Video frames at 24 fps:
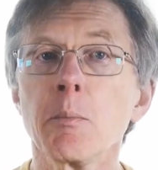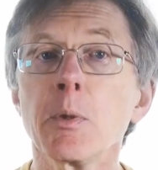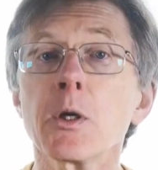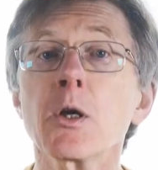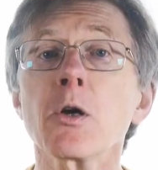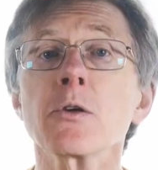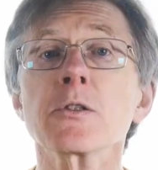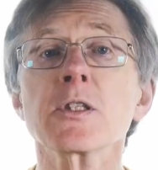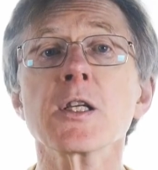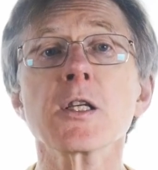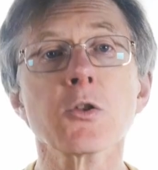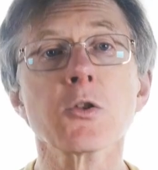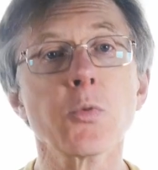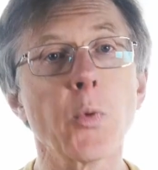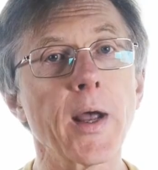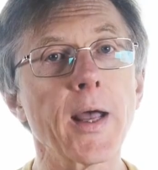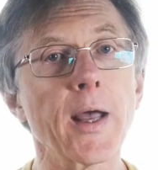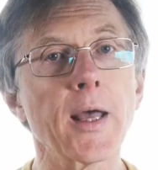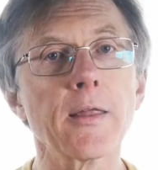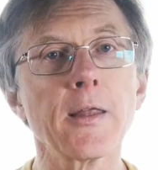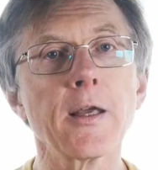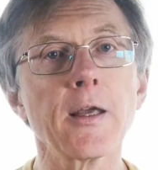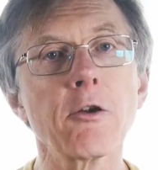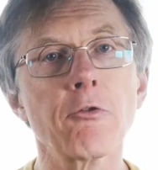because it's
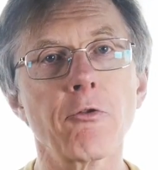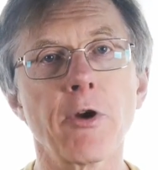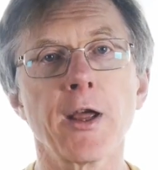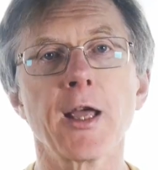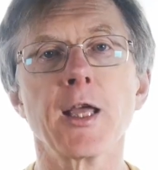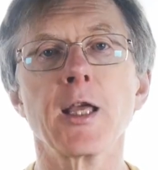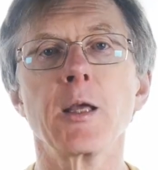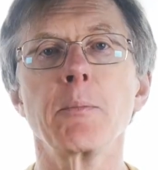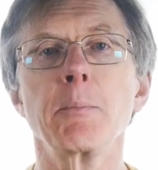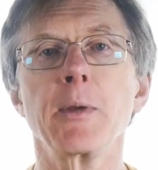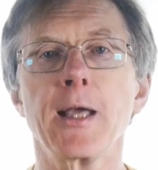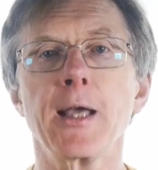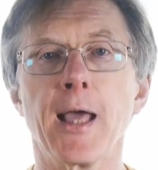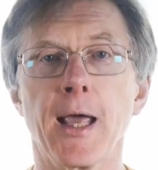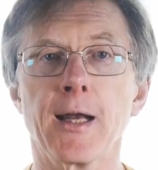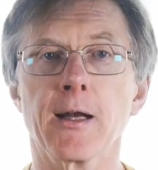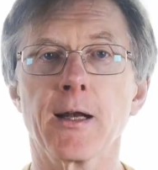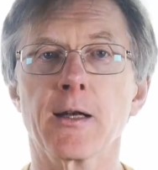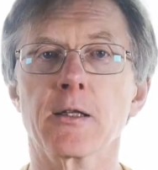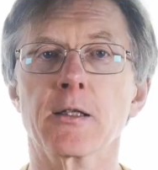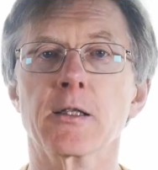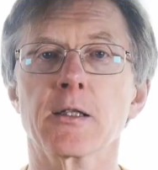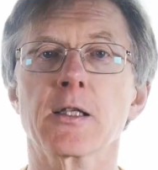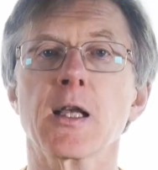where the array
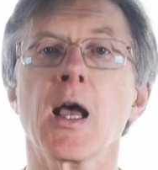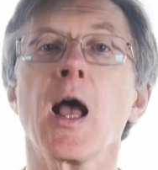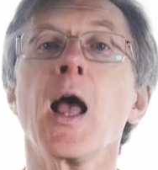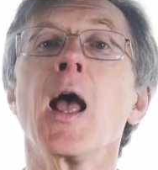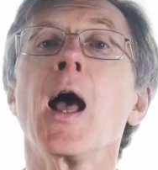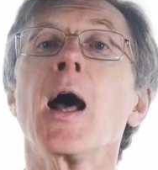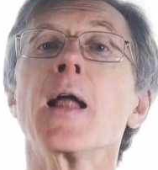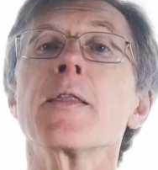begins,